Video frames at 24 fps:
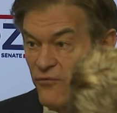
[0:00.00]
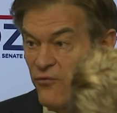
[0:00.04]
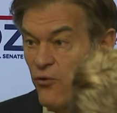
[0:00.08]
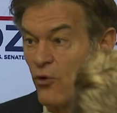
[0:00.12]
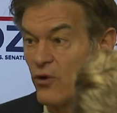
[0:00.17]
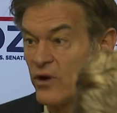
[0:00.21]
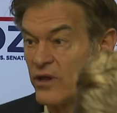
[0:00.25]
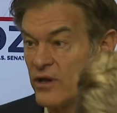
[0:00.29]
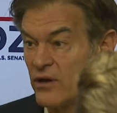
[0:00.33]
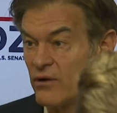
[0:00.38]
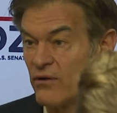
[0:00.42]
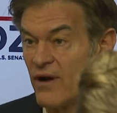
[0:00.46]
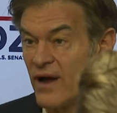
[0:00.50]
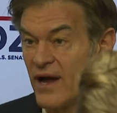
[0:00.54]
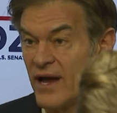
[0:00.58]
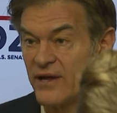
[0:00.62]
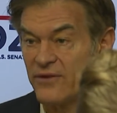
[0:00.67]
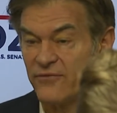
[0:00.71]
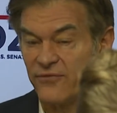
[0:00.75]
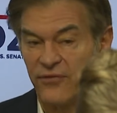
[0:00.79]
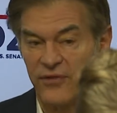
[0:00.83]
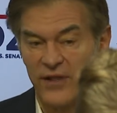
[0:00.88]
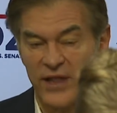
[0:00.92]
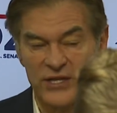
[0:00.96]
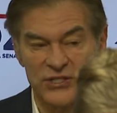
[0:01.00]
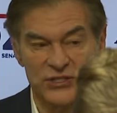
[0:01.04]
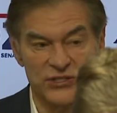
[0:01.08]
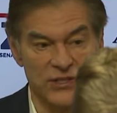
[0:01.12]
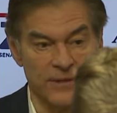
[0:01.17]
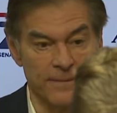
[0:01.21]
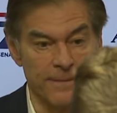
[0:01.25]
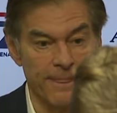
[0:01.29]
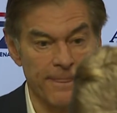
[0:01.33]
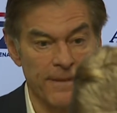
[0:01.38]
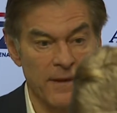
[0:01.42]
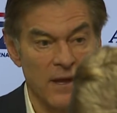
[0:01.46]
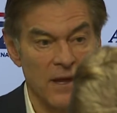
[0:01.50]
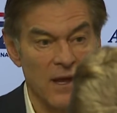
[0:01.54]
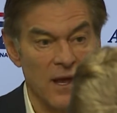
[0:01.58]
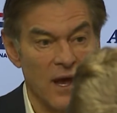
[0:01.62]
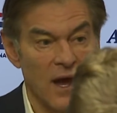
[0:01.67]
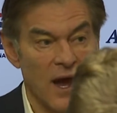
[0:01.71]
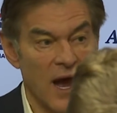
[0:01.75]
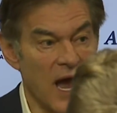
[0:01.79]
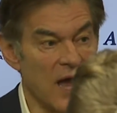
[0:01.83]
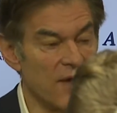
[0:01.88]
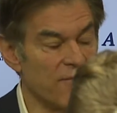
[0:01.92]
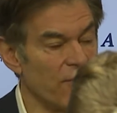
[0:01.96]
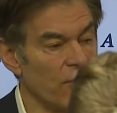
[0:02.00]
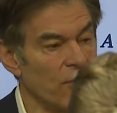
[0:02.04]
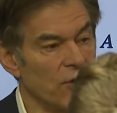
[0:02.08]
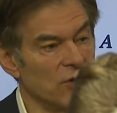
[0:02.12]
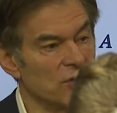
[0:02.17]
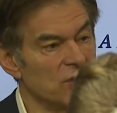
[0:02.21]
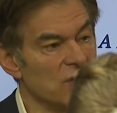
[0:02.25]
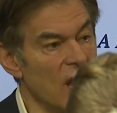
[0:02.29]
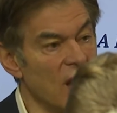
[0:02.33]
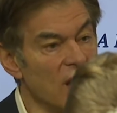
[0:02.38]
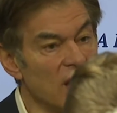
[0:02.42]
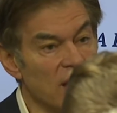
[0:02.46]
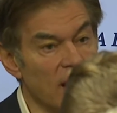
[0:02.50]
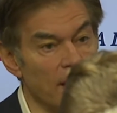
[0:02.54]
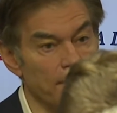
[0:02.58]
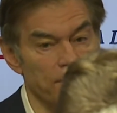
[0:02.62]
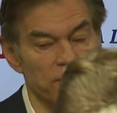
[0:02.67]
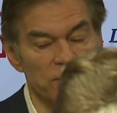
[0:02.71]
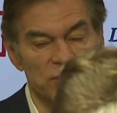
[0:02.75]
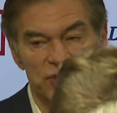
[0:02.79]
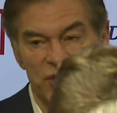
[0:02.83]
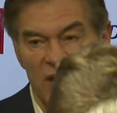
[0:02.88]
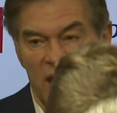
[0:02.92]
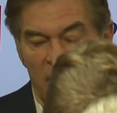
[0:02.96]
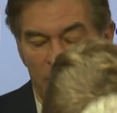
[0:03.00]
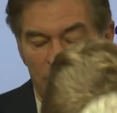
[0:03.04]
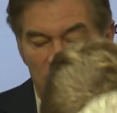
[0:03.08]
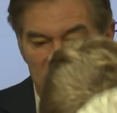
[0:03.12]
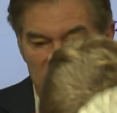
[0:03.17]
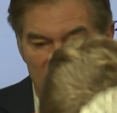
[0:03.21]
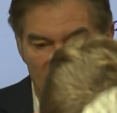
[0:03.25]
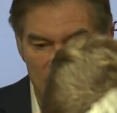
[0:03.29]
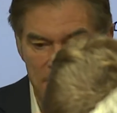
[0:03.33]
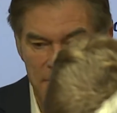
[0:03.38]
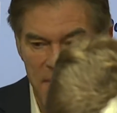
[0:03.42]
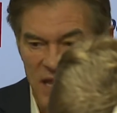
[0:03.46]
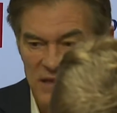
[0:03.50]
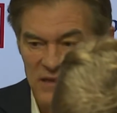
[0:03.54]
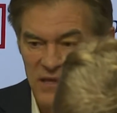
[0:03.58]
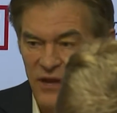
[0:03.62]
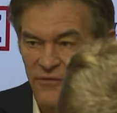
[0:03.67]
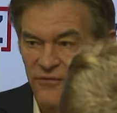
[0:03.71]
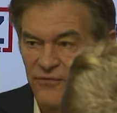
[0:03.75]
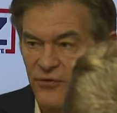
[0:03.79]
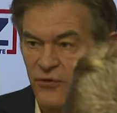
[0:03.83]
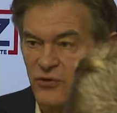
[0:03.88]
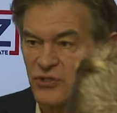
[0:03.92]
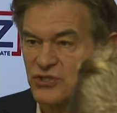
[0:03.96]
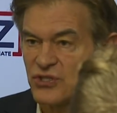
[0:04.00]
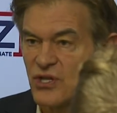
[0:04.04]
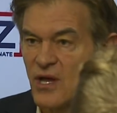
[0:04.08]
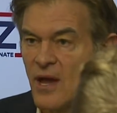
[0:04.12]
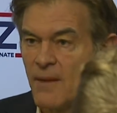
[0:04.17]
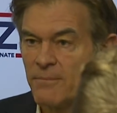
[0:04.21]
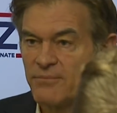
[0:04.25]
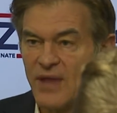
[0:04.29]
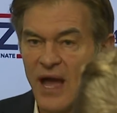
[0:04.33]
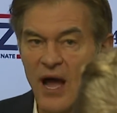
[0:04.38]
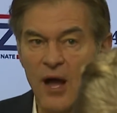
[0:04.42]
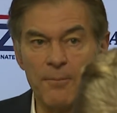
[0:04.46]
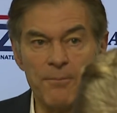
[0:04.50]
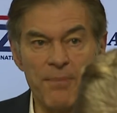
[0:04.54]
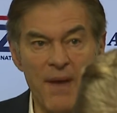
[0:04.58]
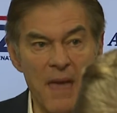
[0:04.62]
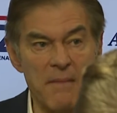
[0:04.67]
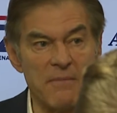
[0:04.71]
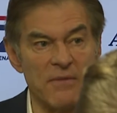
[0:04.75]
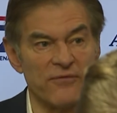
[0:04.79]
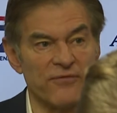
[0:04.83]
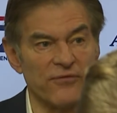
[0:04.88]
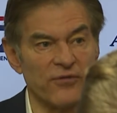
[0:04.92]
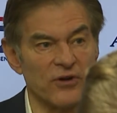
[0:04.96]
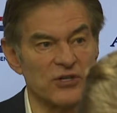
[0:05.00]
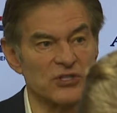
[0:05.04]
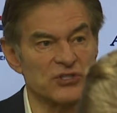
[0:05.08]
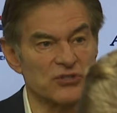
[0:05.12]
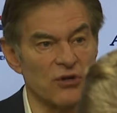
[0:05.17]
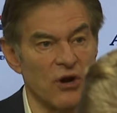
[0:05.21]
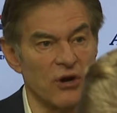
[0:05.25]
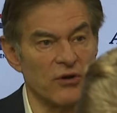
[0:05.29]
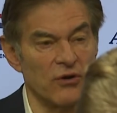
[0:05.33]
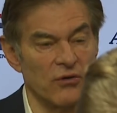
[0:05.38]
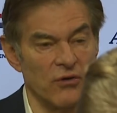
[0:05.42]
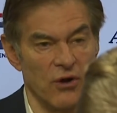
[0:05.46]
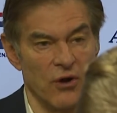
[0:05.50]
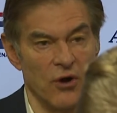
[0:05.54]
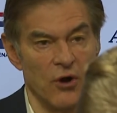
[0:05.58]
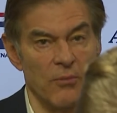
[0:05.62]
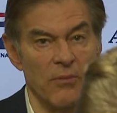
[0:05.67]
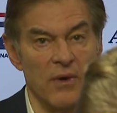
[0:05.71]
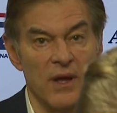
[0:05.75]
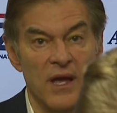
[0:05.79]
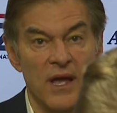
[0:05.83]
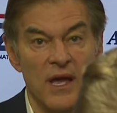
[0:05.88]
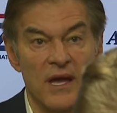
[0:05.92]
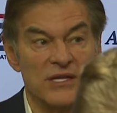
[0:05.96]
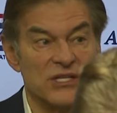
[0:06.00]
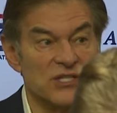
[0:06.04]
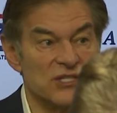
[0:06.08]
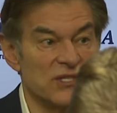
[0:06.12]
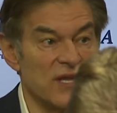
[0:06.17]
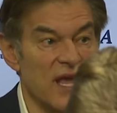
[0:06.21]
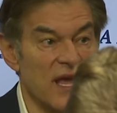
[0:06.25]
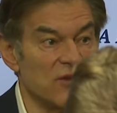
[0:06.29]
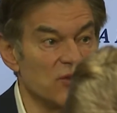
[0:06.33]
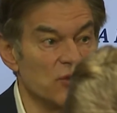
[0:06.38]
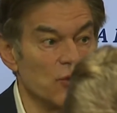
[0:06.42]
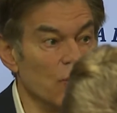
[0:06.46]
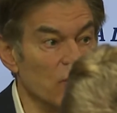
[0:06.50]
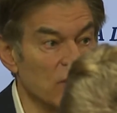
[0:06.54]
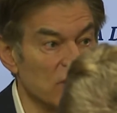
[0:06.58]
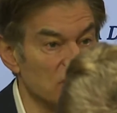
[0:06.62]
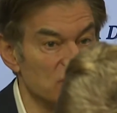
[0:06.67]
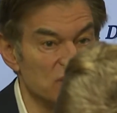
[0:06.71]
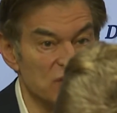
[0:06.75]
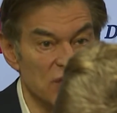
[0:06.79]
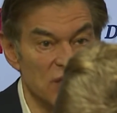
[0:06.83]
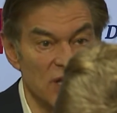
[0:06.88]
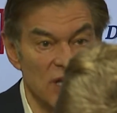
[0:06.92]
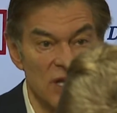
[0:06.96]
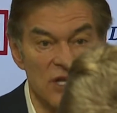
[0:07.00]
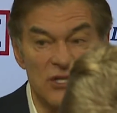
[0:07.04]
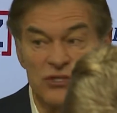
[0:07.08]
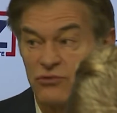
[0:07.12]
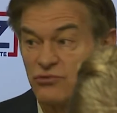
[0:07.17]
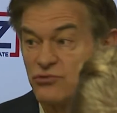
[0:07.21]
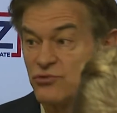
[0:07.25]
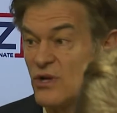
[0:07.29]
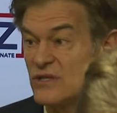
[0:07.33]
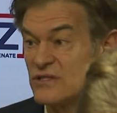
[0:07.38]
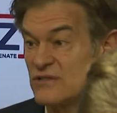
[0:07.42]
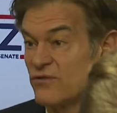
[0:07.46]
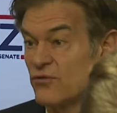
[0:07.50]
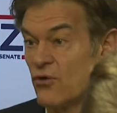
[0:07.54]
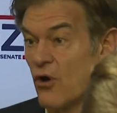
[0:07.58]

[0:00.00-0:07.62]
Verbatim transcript: forty-year high inflation. I've heard young couples say we can't make that first down payment for our starter home. Just can't do it because the interest rates have